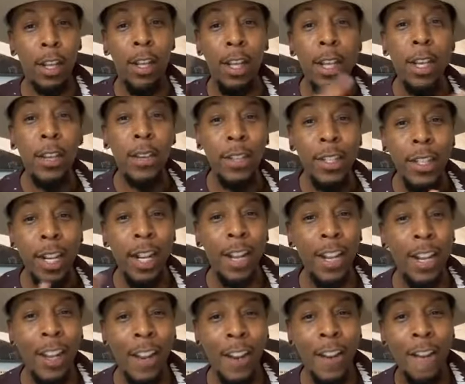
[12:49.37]
you did.
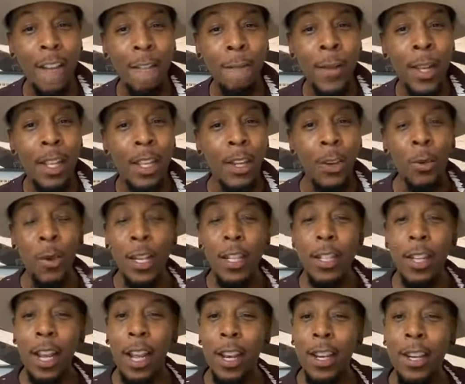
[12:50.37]
You
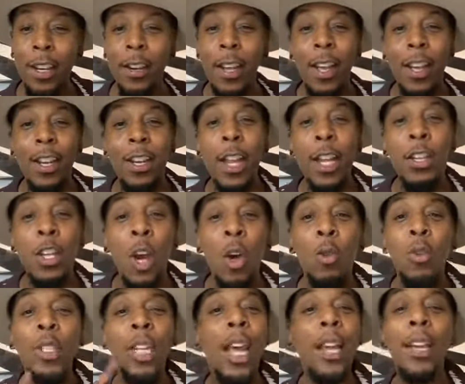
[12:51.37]
was in
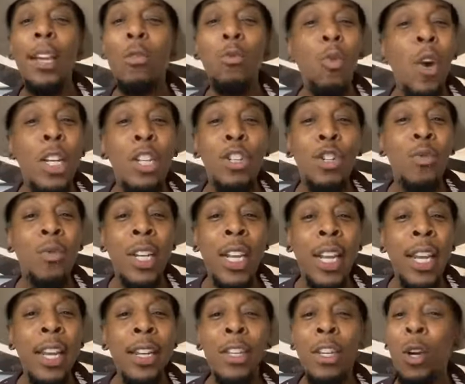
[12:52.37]
no telling what you
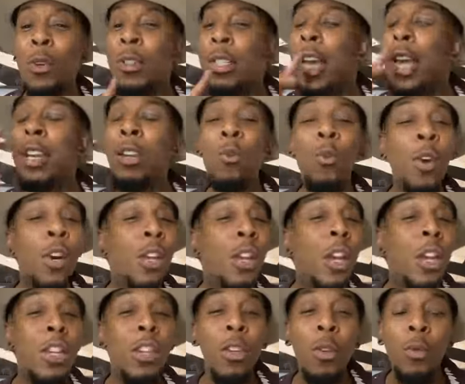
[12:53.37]
did, no telling where
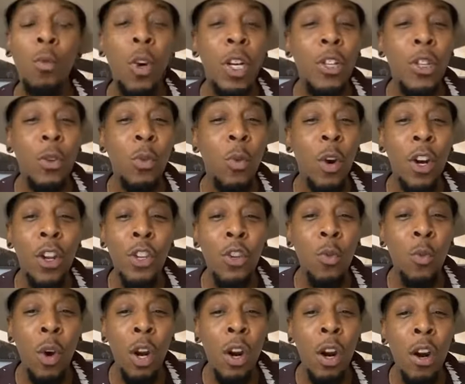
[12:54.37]
you what where
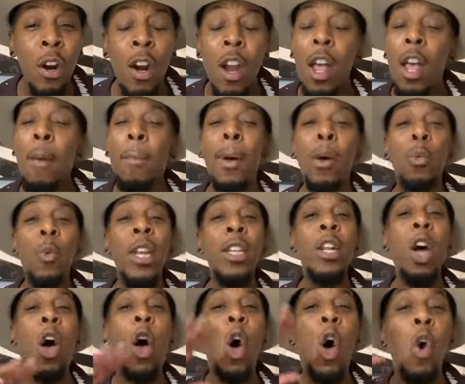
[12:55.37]
you were. But
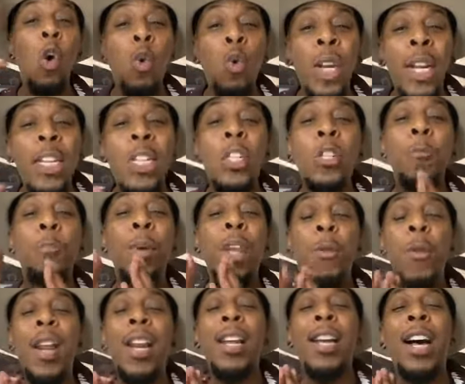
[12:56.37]
when the Holy
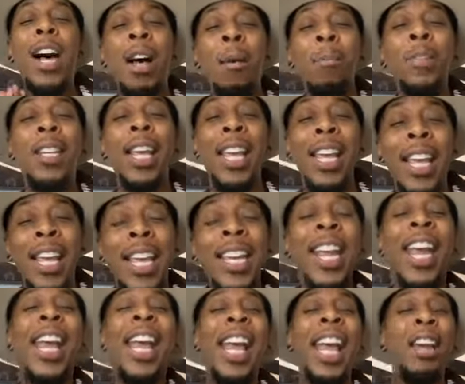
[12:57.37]
Spirit comes
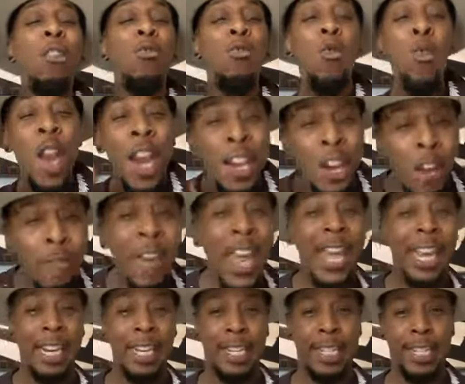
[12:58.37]
in, it
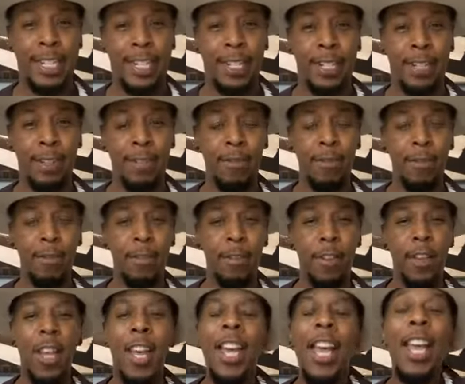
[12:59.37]
renovates.
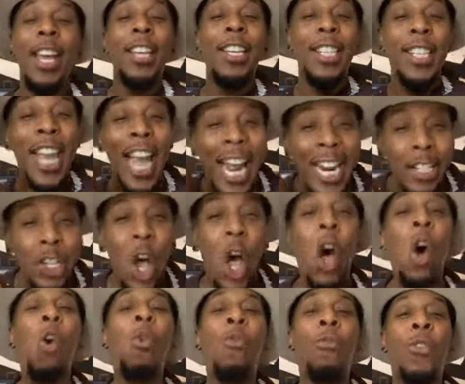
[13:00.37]
It
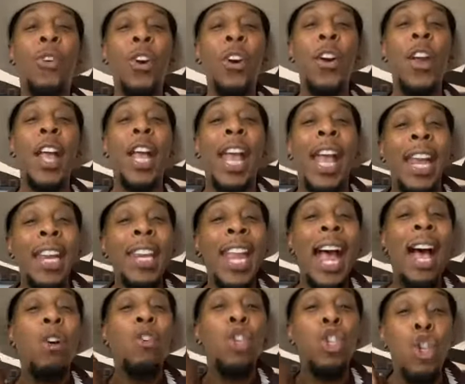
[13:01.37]
takes over, and
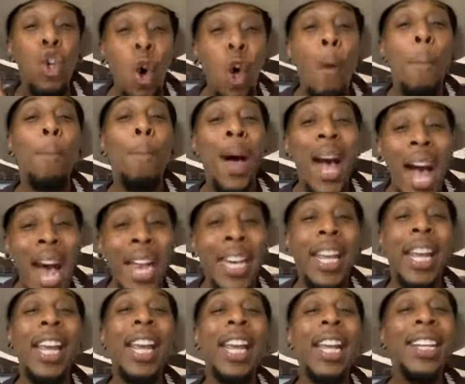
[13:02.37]
now your
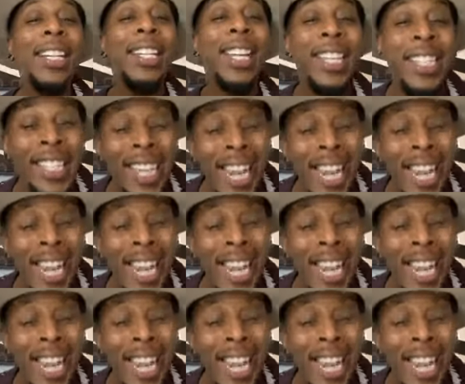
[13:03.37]
body is the